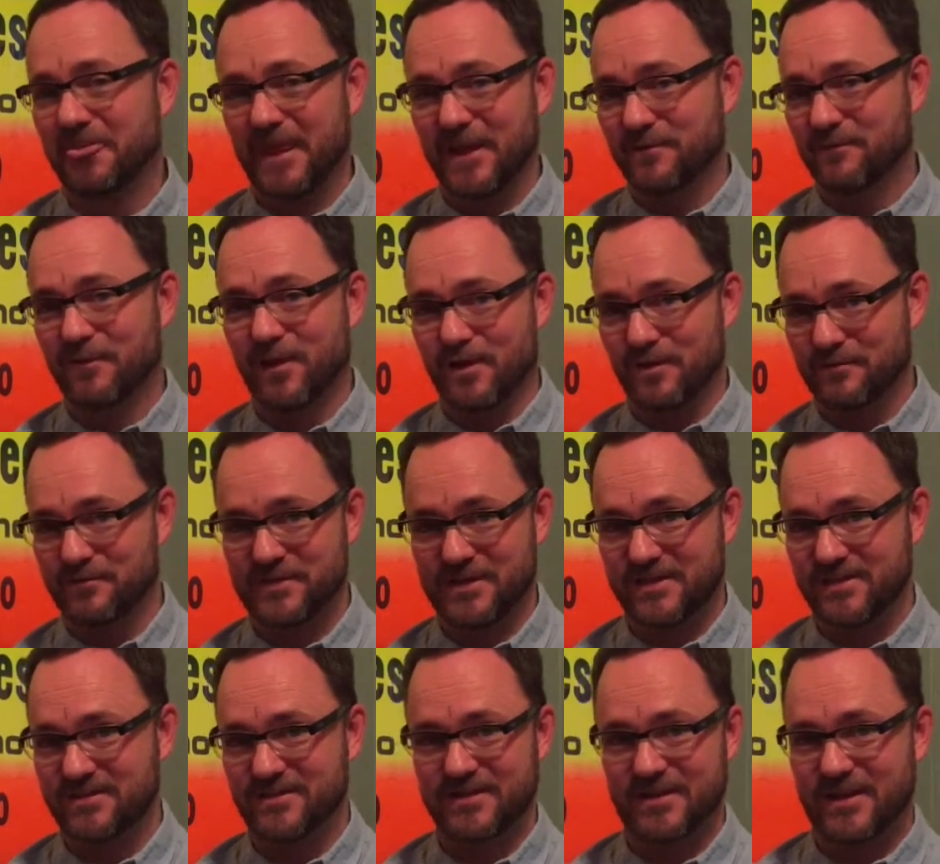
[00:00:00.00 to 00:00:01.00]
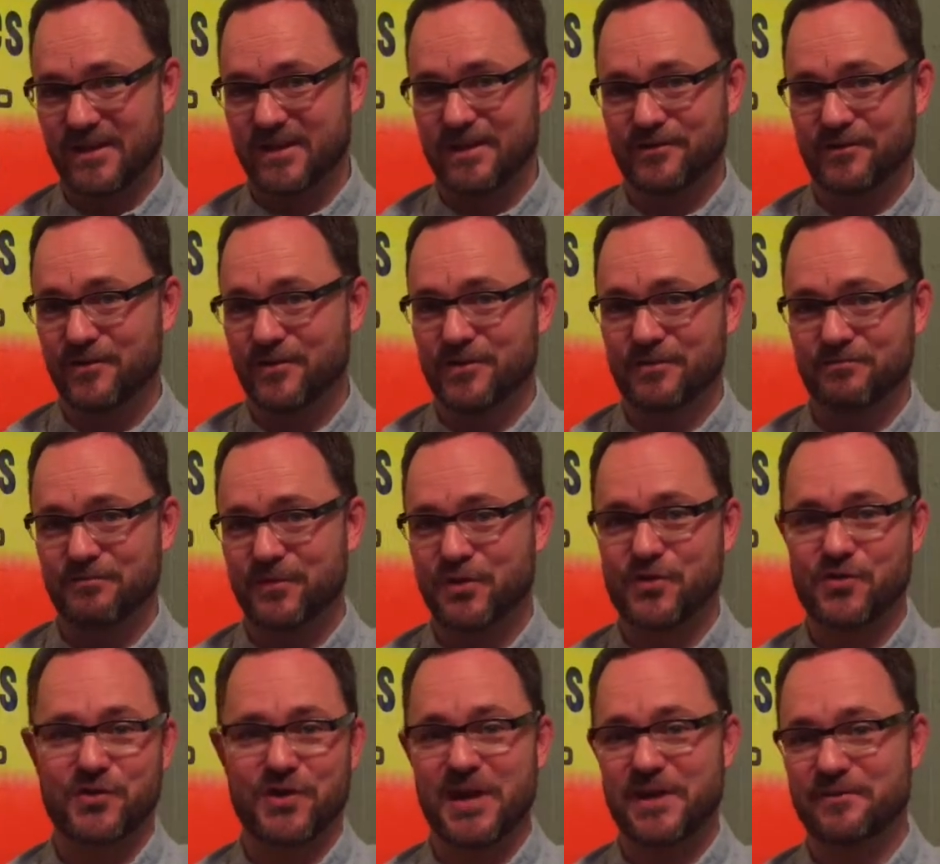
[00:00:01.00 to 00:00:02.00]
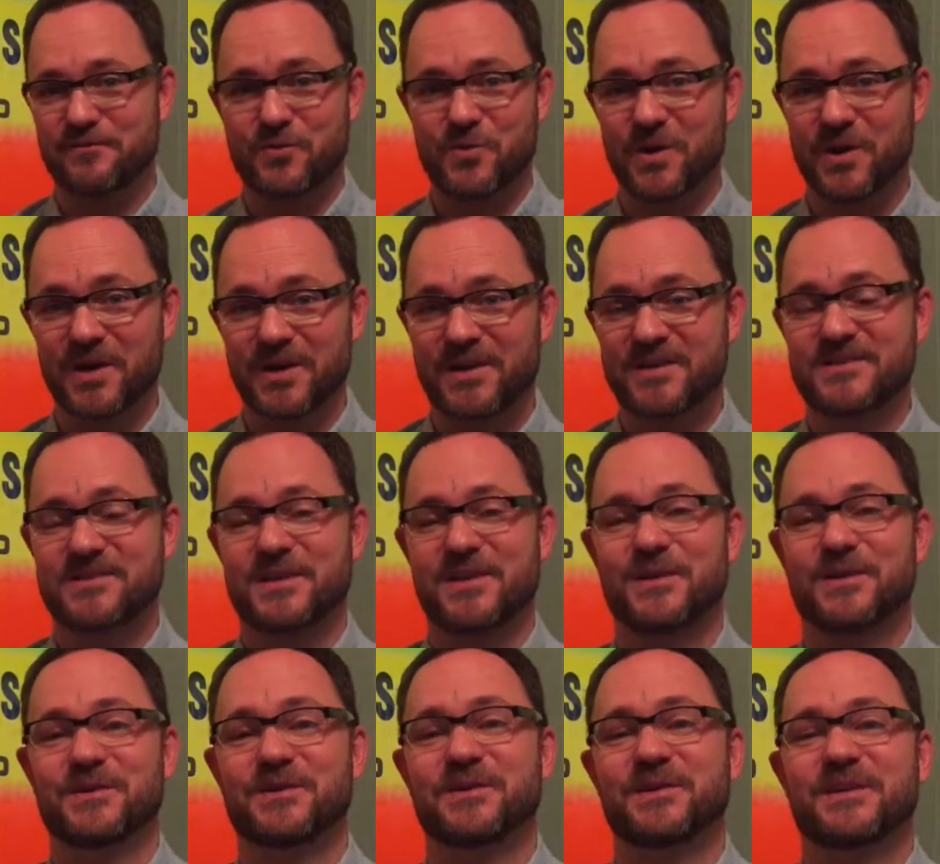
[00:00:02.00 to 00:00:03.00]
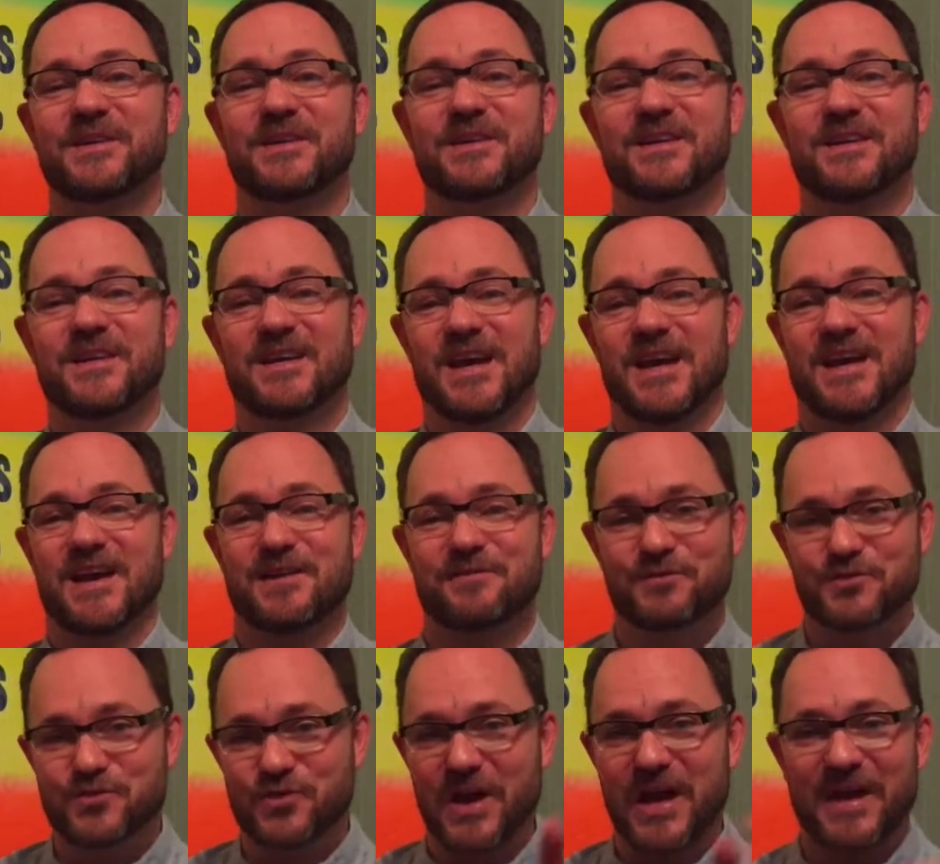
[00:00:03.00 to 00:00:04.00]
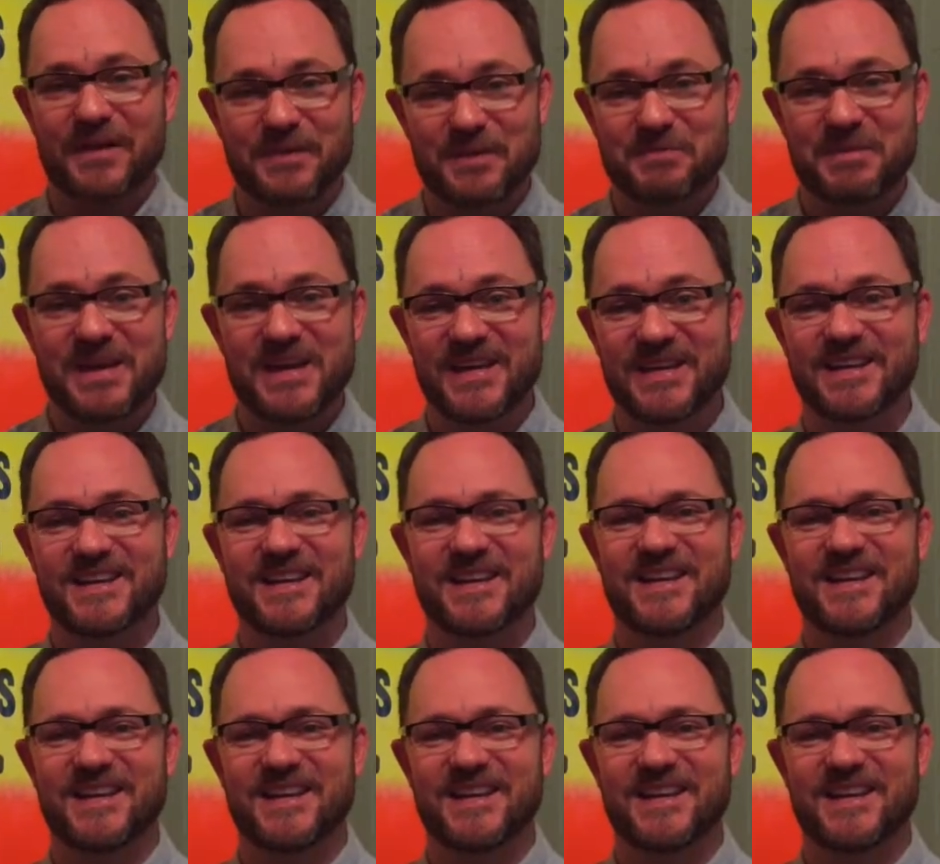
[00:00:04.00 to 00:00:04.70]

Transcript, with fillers: involved in uh, creative work. So I kind of drag them in,